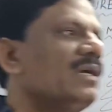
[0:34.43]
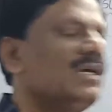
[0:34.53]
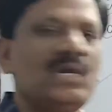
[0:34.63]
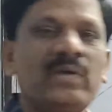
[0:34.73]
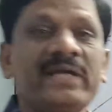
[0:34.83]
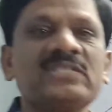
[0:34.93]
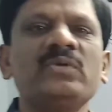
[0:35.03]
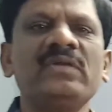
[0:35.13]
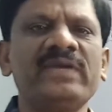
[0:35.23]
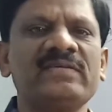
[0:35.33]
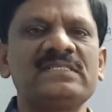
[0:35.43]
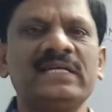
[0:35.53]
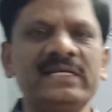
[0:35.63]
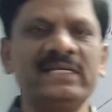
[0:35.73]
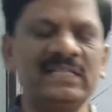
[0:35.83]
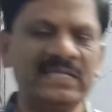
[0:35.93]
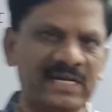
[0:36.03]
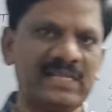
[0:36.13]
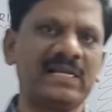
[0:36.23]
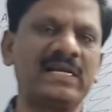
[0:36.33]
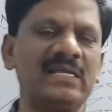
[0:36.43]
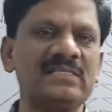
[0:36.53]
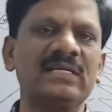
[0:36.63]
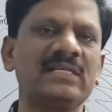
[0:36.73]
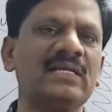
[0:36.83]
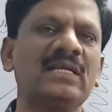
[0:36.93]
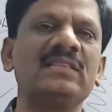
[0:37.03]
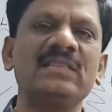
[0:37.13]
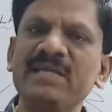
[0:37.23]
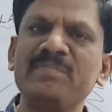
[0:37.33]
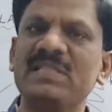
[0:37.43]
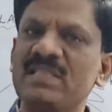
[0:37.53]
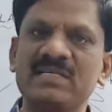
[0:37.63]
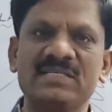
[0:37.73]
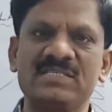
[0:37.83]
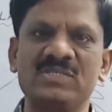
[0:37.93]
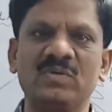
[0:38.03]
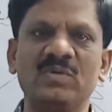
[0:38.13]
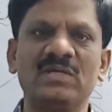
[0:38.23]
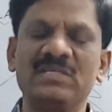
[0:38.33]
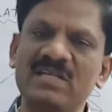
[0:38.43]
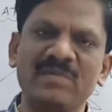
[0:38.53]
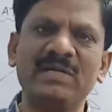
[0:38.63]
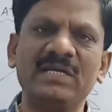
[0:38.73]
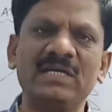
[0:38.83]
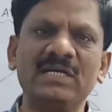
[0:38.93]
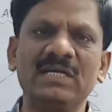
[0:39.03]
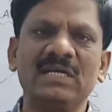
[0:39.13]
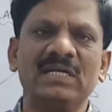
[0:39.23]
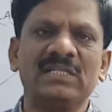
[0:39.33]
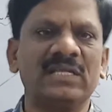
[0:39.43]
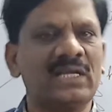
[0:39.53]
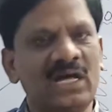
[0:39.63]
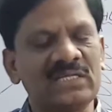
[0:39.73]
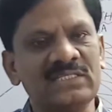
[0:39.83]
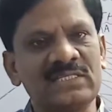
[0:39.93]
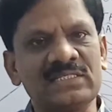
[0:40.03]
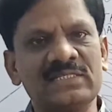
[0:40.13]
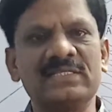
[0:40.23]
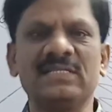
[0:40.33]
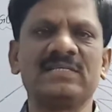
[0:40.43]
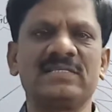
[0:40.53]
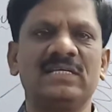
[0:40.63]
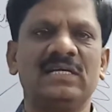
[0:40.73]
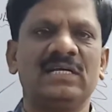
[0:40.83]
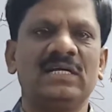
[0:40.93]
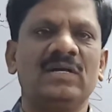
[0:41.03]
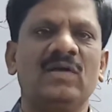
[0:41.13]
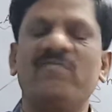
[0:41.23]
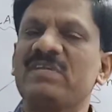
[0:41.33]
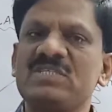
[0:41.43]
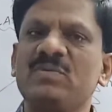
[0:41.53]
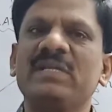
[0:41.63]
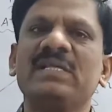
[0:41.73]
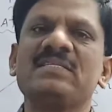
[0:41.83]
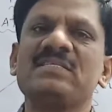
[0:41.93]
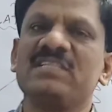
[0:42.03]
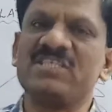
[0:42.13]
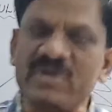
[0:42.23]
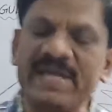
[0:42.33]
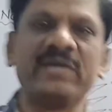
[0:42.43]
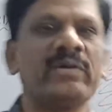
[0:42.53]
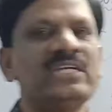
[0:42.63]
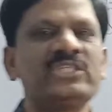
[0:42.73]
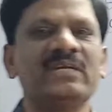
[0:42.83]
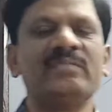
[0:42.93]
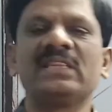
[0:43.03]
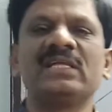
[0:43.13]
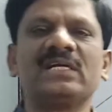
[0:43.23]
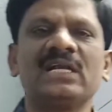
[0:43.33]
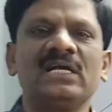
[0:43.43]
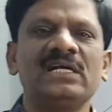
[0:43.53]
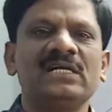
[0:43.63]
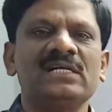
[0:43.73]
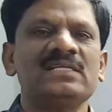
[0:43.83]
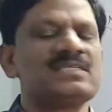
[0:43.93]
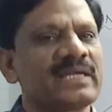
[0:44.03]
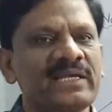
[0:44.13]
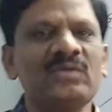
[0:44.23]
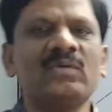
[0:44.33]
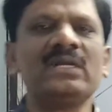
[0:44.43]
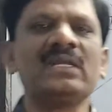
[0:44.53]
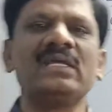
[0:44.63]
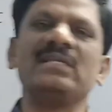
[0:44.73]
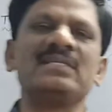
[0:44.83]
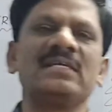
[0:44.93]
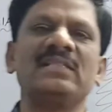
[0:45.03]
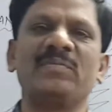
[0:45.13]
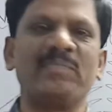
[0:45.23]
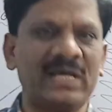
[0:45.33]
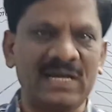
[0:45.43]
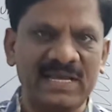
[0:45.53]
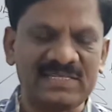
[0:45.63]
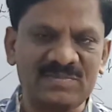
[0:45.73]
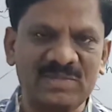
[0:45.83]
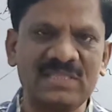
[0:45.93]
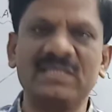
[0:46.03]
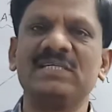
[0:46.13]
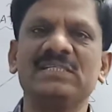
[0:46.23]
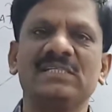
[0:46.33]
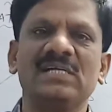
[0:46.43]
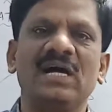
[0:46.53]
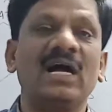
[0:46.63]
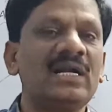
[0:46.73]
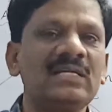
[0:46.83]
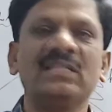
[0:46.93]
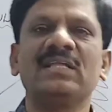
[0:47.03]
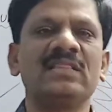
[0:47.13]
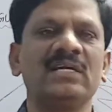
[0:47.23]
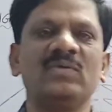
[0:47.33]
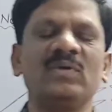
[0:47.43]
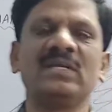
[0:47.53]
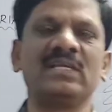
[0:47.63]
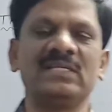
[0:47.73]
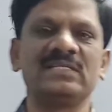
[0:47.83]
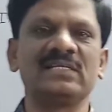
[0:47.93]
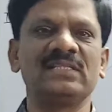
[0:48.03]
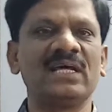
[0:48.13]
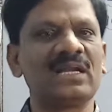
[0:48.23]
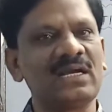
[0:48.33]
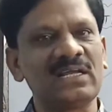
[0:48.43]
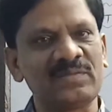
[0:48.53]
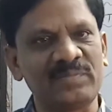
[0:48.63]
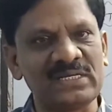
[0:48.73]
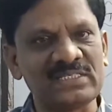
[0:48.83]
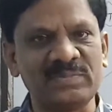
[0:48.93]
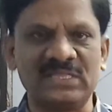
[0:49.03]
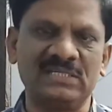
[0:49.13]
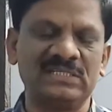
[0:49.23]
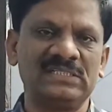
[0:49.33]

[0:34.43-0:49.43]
Now, actually, we have studied in the earlier class that there are three methods to determine the large distances. First one is the triangulation method, second one is the parallax method, and the third one is the radar pulse method.